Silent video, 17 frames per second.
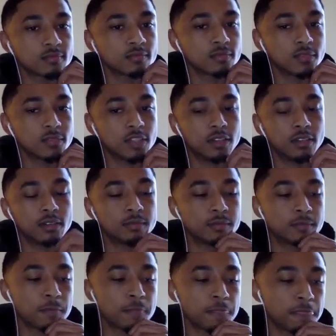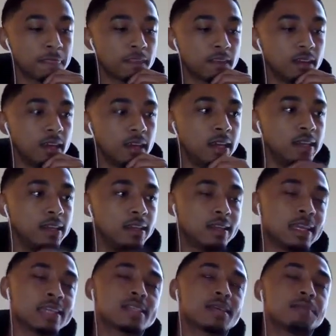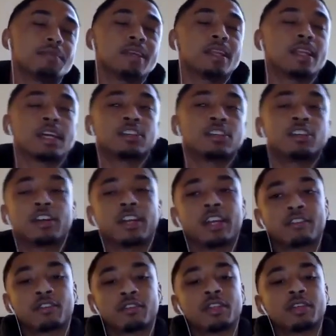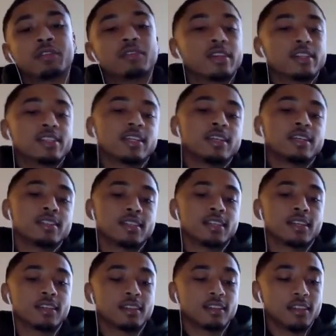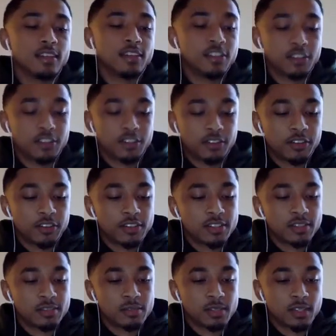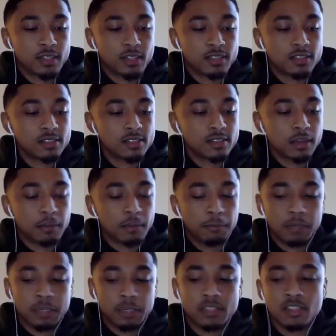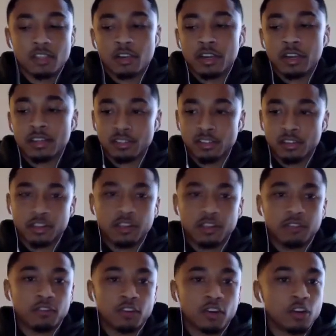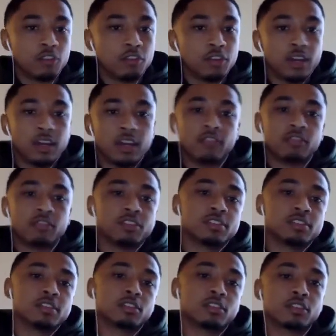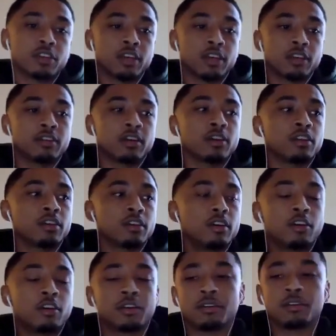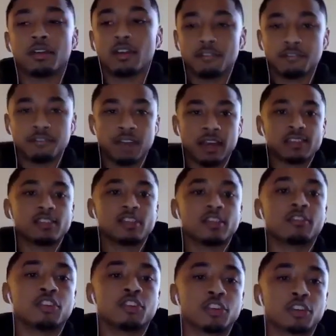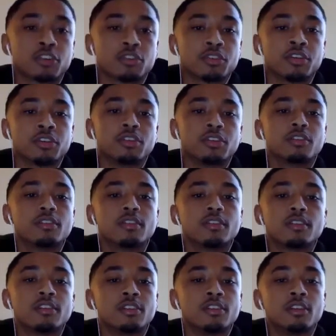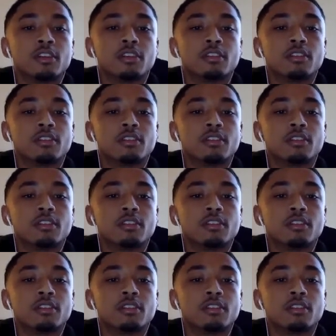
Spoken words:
Yeah. And that's something that like you don't ever really want to change like in your career. It seems like just like being so hands-on and involved with every single creative outlet or facet of your career, you know?